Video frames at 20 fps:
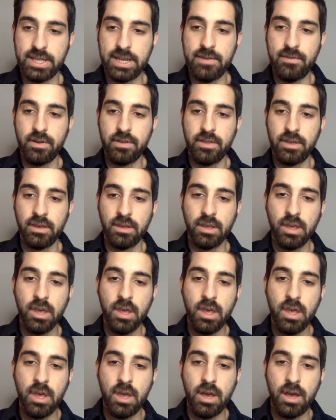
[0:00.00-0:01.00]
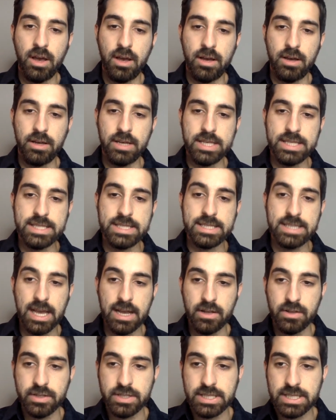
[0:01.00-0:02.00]
on everything. It
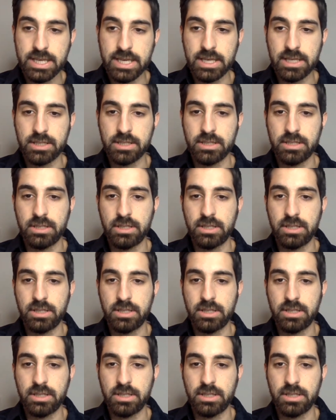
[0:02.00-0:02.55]
sounds like